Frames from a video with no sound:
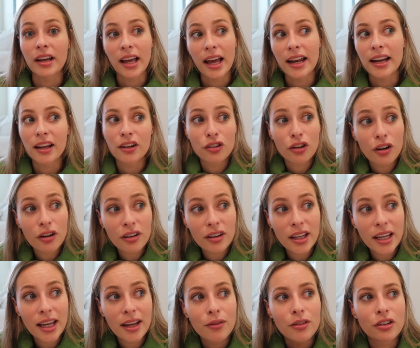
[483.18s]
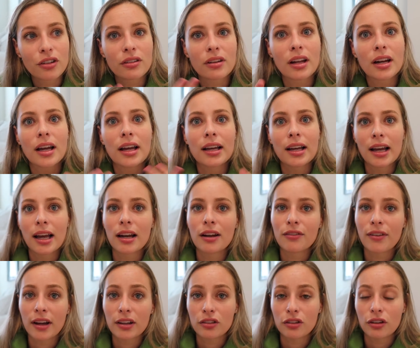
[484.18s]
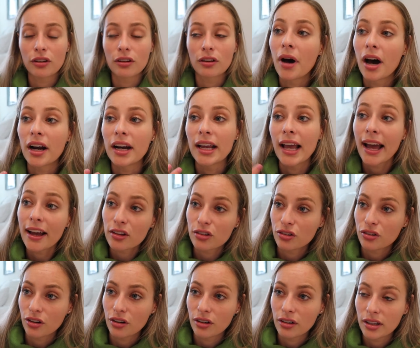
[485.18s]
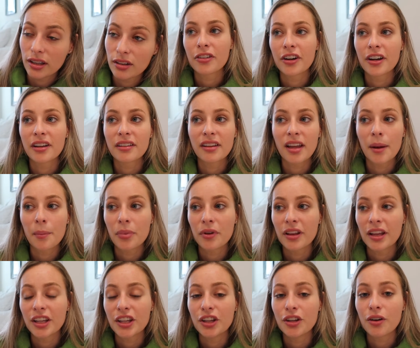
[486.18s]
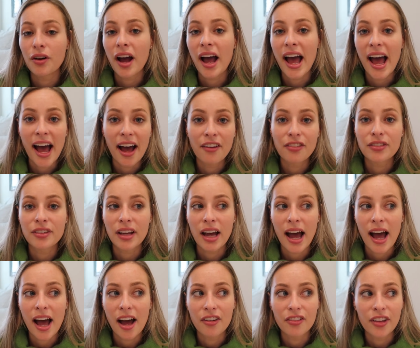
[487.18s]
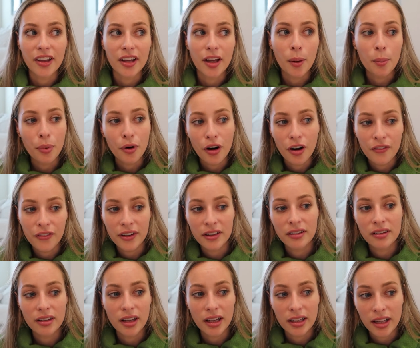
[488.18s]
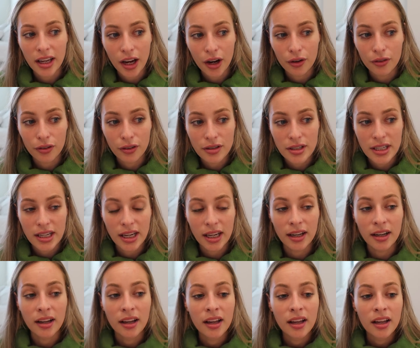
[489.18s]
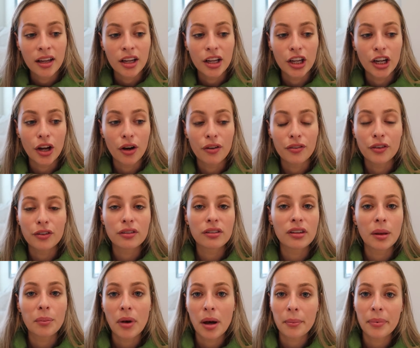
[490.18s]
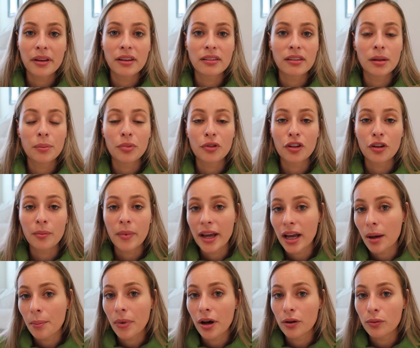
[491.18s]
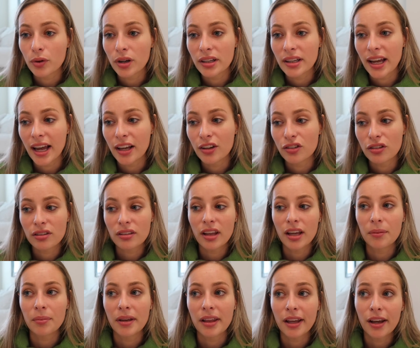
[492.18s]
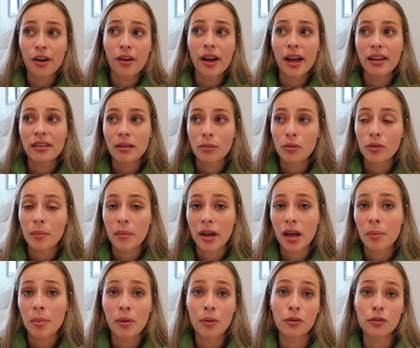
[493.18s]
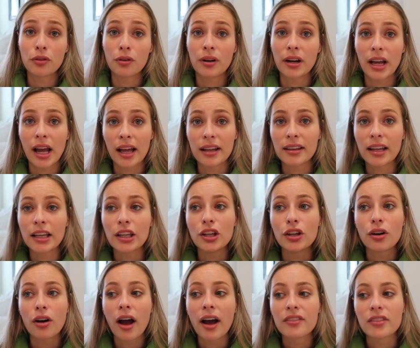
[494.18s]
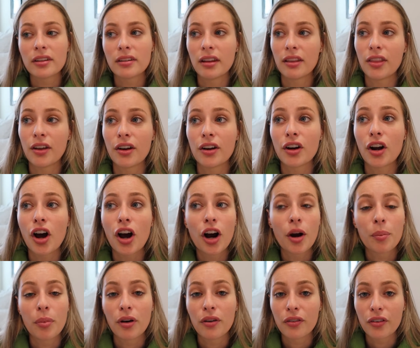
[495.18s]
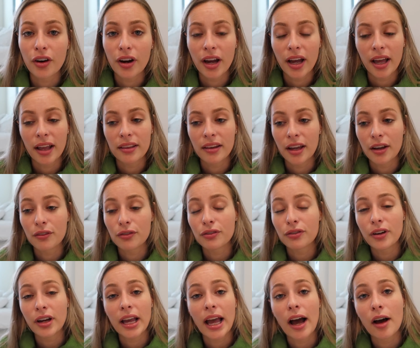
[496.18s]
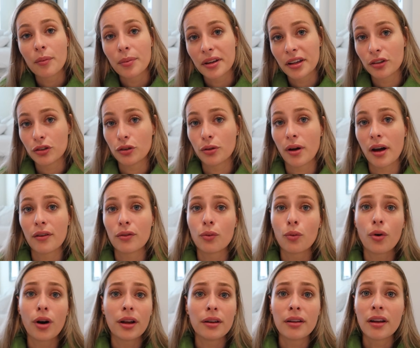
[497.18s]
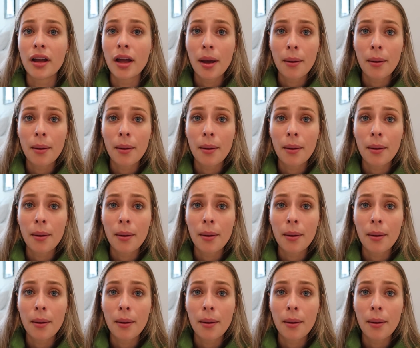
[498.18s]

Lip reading: again internally, which is gonna again affect your body externally. For example, like you don't have to have like a perfect skincare routine. You know, if you slip up and sleep with your makeup on one day, just like be like, okay, I slept with my makeup, I won't do it again. Like you don't have to sit there and harp over it and like freak out because you have one